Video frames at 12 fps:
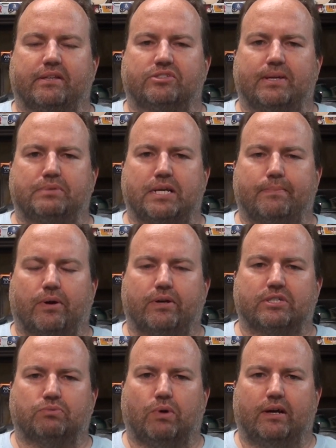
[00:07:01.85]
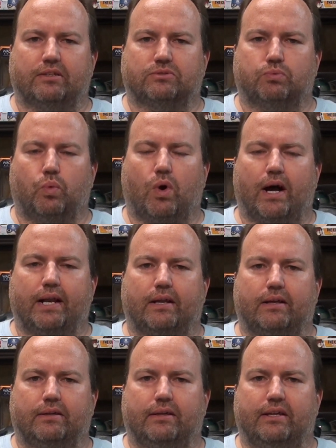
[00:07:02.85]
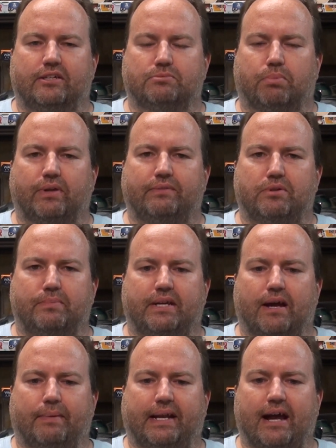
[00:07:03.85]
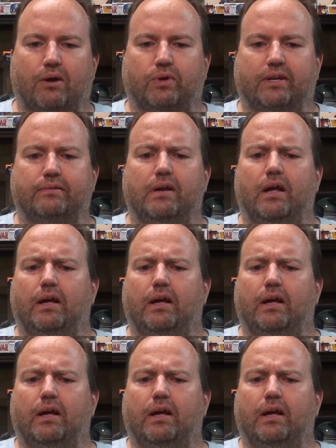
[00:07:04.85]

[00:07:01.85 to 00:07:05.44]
September is what it is believed to be coming out in.